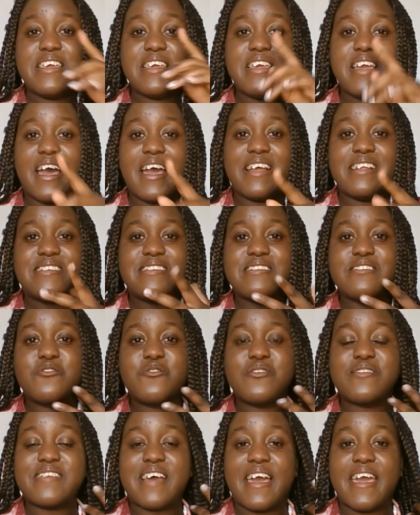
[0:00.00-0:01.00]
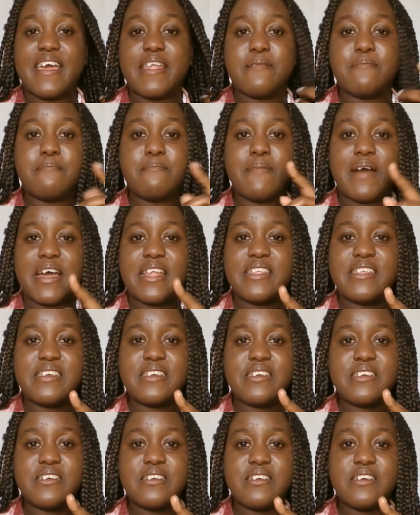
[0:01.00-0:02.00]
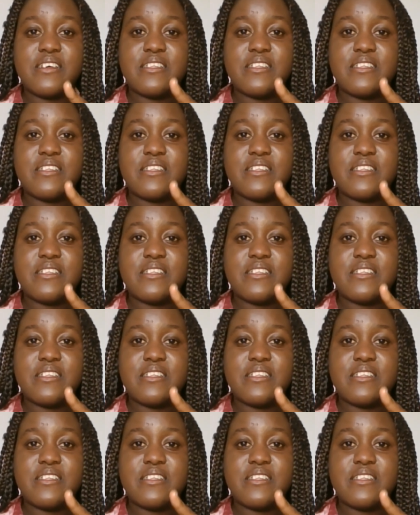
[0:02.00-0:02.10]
EID because I had money